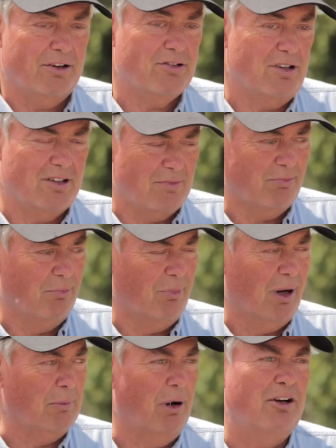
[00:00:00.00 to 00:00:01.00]
plus it's
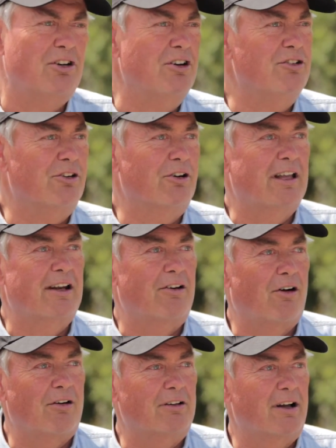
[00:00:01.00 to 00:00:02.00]
much easier to get
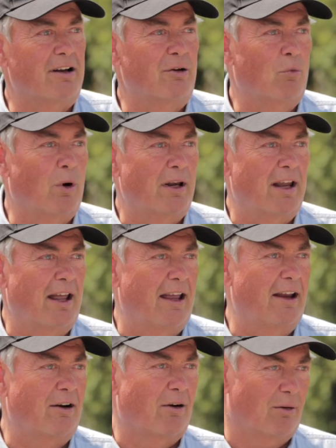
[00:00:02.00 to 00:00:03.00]
it all done in one
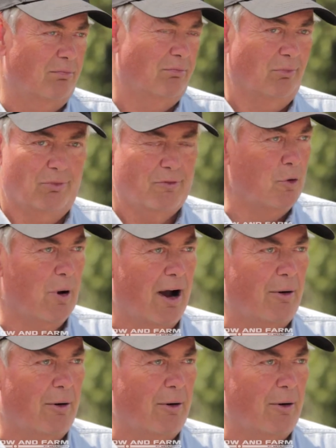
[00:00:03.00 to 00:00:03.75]
day or a few